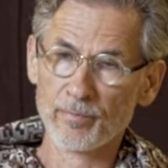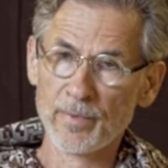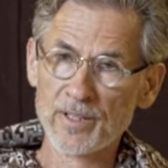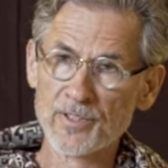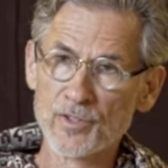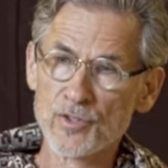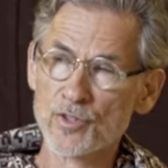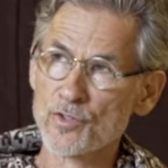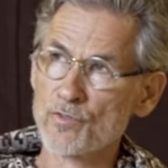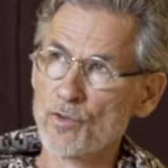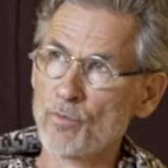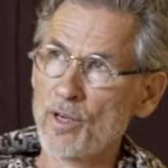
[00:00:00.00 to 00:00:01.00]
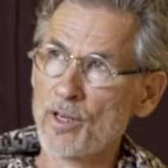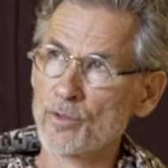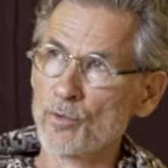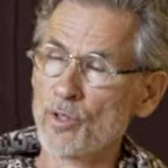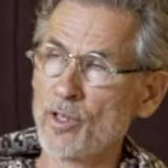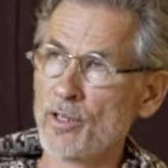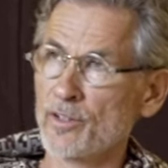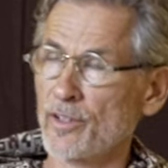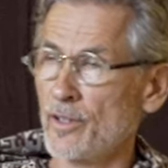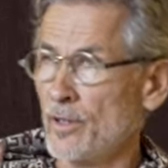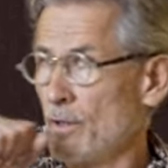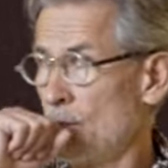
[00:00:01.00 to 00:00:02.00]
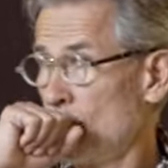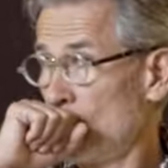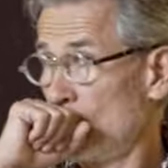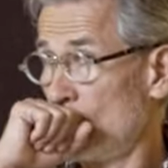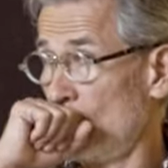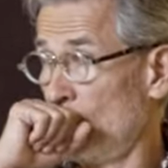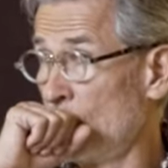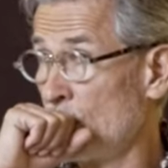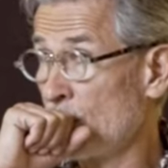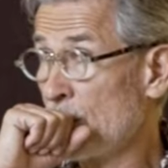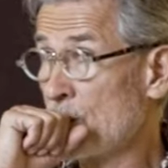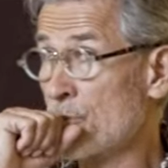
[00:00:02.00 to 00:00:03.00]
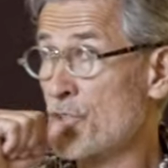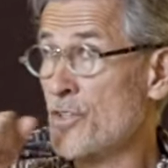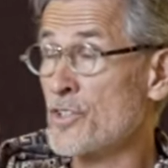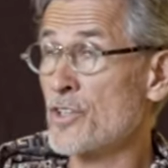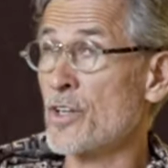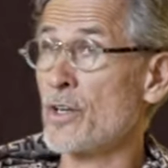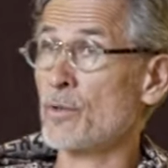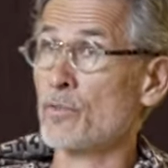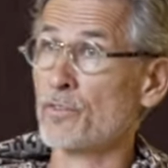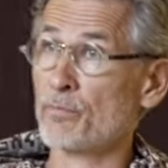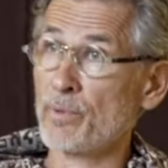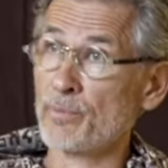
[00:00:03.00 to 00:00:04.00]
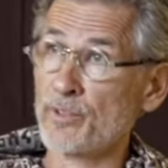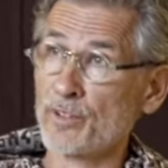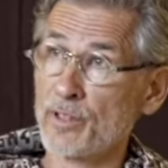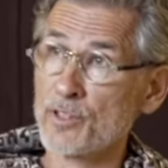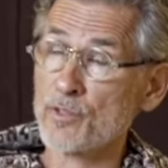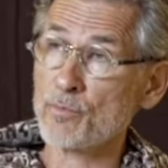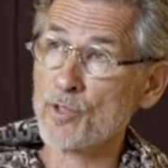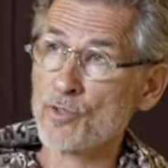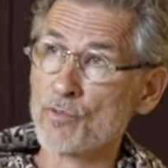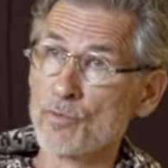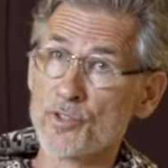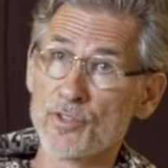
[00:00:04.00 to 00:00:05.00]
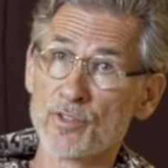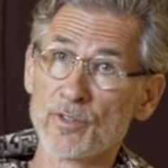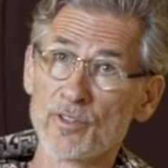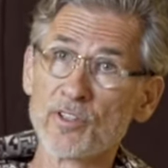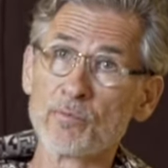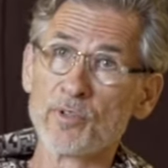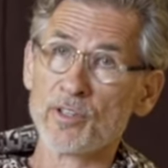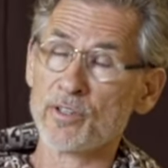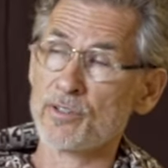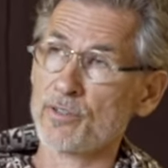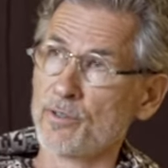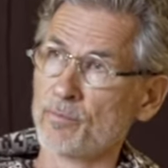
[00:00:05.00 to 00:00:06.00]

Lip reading: passages from heart to heart because this kind of transmission was terminated,